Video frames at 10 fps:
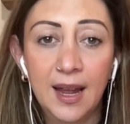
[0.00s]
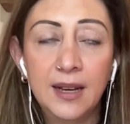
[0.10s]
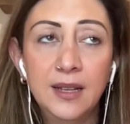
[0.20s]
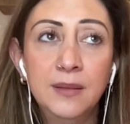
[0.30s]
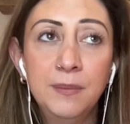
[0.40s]

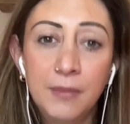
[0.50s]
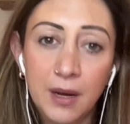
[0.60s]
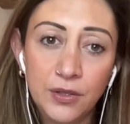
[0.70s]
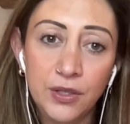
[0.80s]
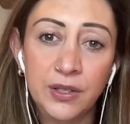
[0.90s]
And as
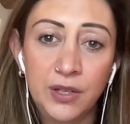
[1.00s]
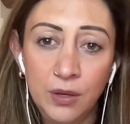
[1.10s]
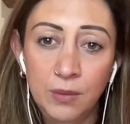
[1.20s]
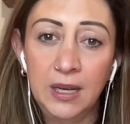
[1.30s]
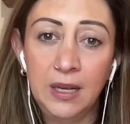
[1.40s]
much as
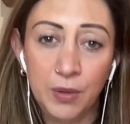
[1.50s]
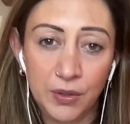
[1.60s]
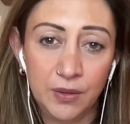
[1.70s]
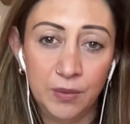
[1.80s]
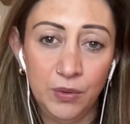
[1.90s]
humanly
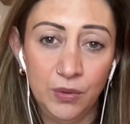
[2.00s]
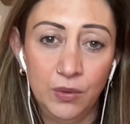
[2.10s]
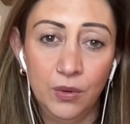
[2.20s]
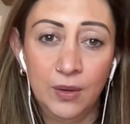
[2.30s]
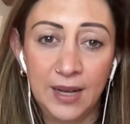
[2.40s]

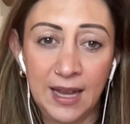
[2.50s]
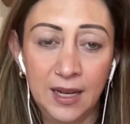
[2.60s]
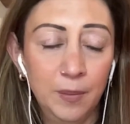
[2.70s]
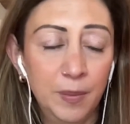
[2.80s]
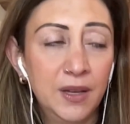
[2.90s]
possible,
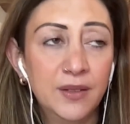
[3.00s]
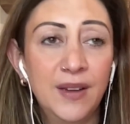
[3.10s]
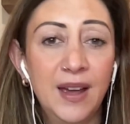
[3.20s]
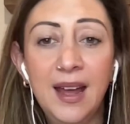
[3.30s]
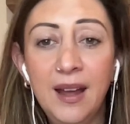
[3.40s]
organic. Because
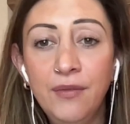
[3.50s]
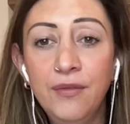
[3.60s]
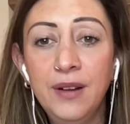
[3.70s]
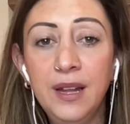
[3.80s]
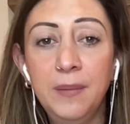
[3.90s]
for
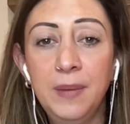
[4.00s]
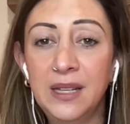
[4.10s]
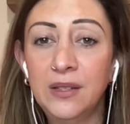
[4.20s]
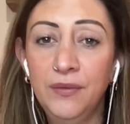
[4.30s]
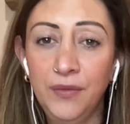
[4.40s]
every
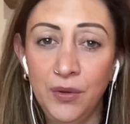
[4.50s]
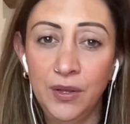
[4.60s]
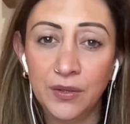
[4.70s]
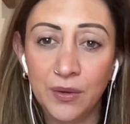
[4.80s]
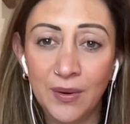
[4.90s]
piece of food
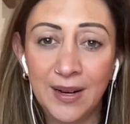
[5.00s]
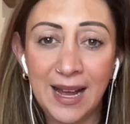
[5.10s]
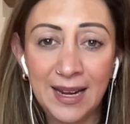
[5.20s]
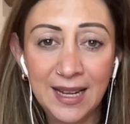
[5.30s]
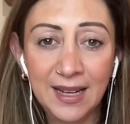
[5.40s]
that's not
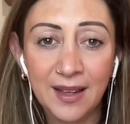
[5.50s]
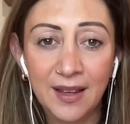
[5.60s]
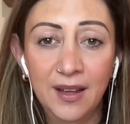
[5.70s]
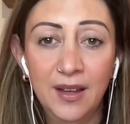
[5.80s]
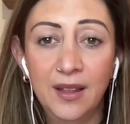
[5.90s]
organic,
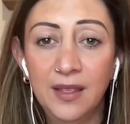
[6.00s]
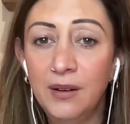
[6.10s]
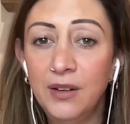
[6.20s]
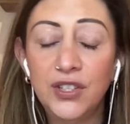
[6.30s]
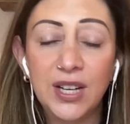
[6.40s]

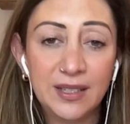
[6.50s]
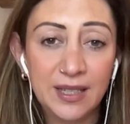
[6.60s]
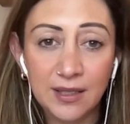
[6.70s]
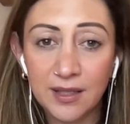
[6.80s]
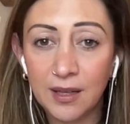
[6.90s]
they're
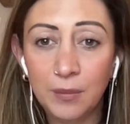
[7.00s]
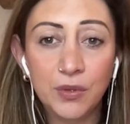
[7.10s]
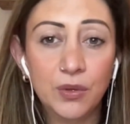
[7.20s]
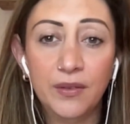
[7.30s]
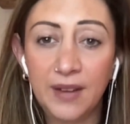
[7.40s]
ingesting some
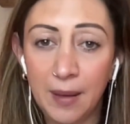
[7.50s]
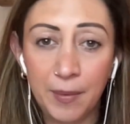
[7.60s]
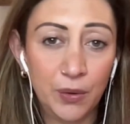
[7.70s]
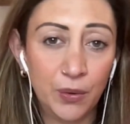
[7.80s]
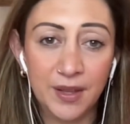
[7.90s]
sort of
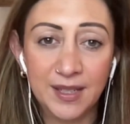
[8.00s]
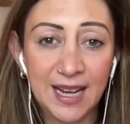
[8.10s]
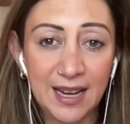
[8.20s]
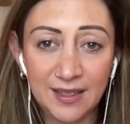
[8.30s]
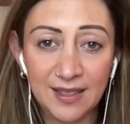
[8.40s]
chemical that
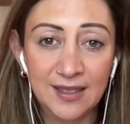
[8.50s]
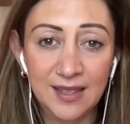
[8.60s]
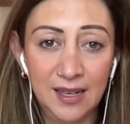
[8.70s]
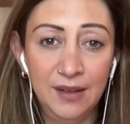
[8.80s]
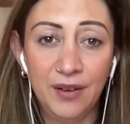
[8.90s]
taxes
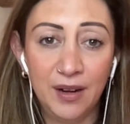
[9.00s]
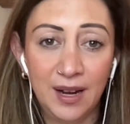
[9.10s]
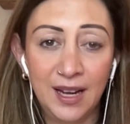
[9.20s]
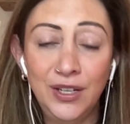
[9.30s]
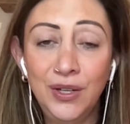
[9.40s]
the liver.
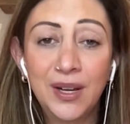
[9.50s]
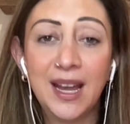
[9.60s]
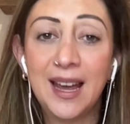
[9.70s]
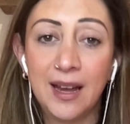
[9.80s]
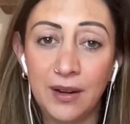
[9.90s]
And you
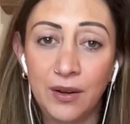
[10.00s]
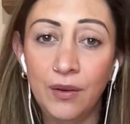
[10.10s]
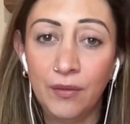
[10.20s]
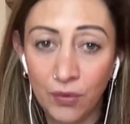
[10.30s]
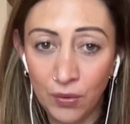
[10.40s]
can
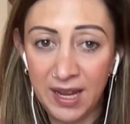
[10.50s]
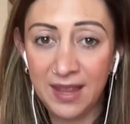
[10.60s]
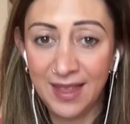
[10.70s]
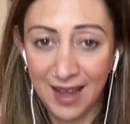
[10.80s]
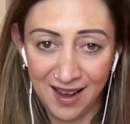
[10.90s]

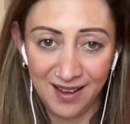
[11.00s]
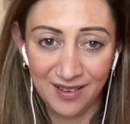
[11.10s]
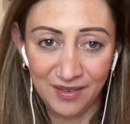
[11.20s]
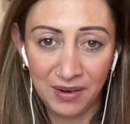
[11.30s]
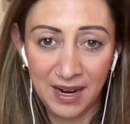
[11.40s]
avoid that,
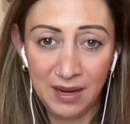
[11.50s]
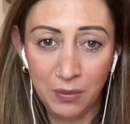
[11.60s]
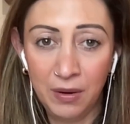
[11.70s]
right?